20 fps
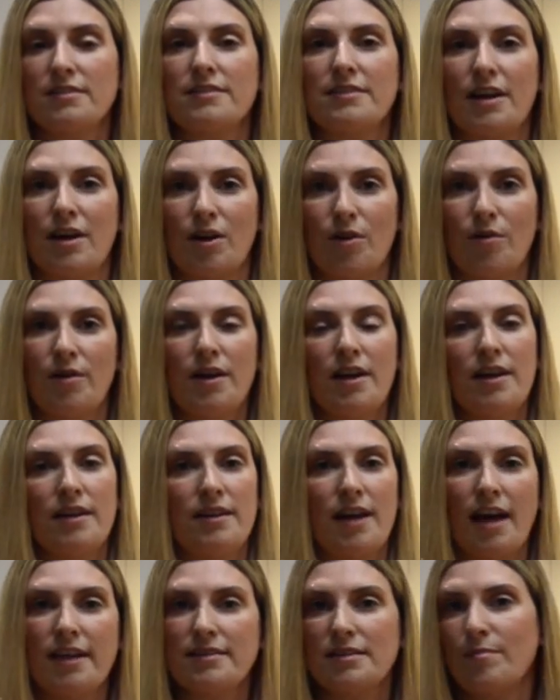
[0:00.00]
So
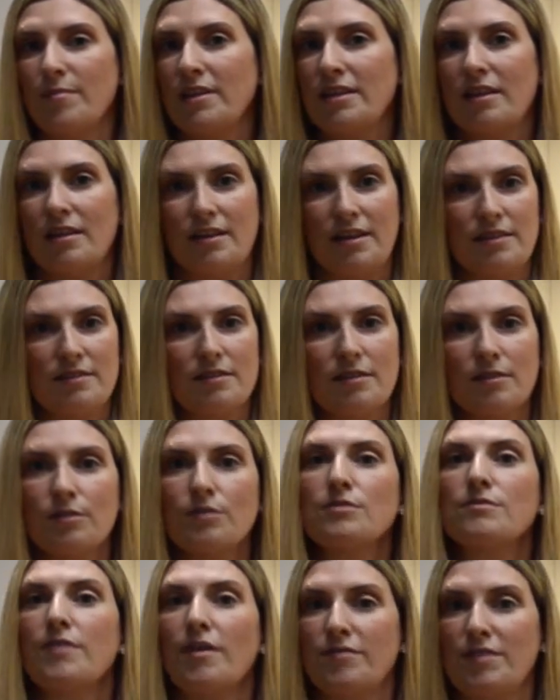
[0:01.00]
not somebody that needs to
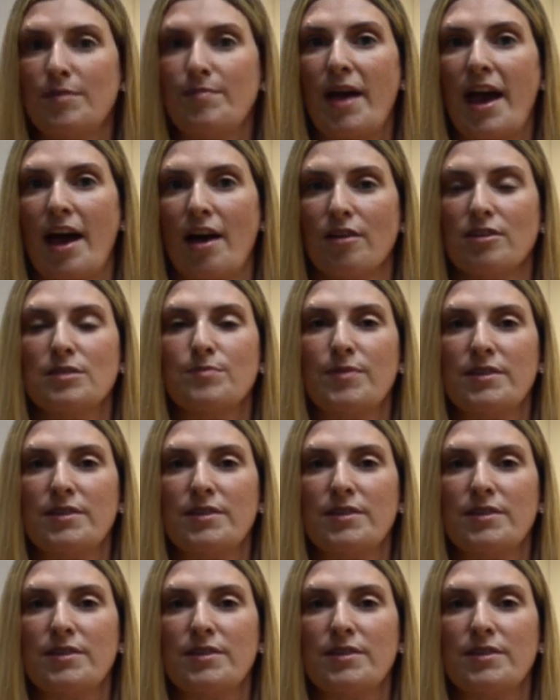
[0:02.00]
lose 50 pounds,